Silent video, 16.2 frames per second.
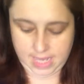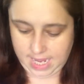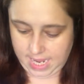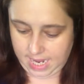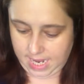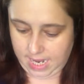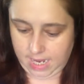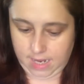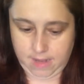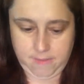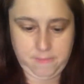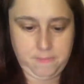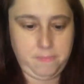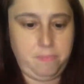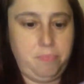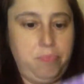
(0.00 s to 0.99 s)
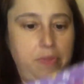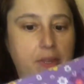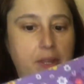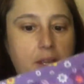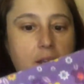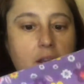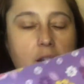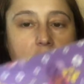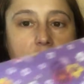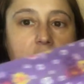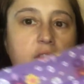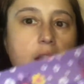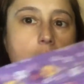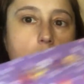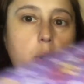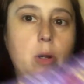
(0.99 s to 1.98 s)
a
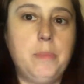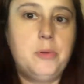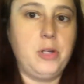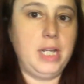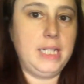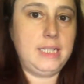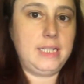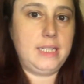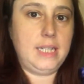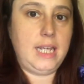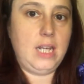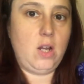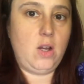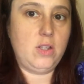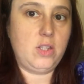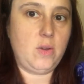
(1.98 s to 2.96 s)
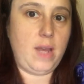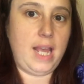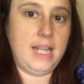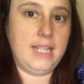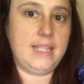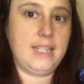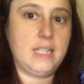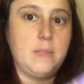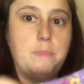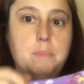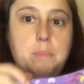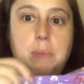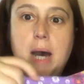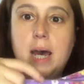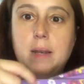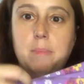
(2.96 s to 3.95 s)
flower print. It also this has this
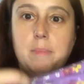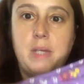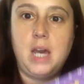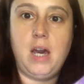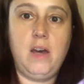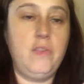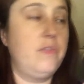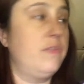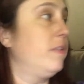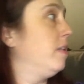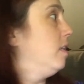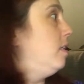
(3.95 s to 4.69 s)
bottom cuff.